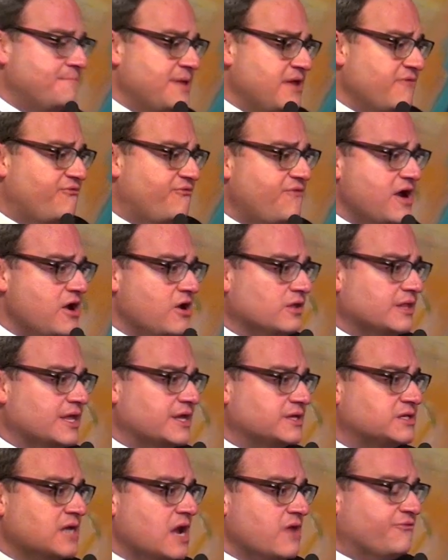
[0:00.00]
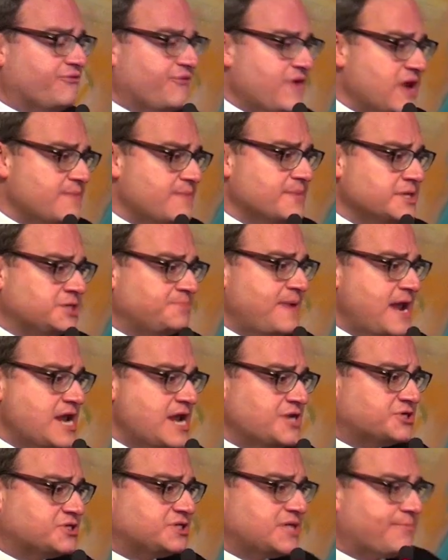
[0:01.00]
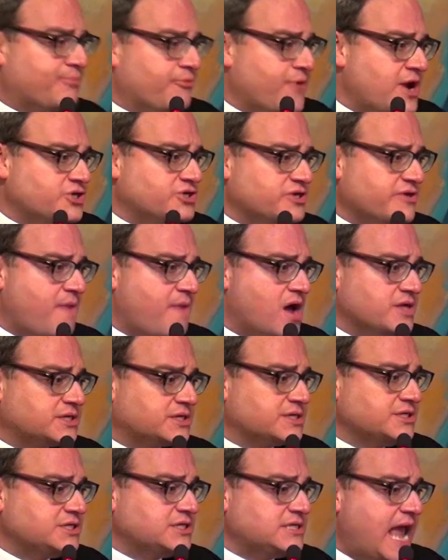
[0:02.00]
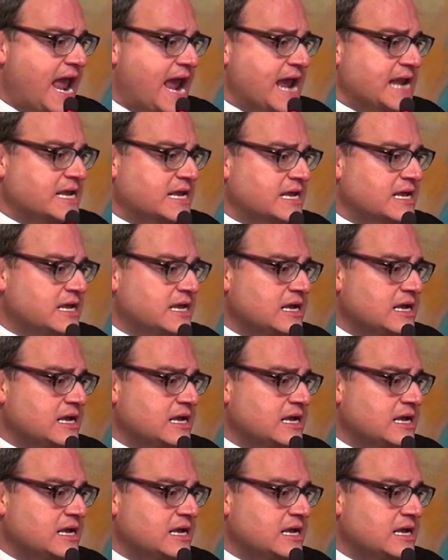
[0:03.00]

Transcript: Be fearless. Freedom of speech. Separation of mosque and state.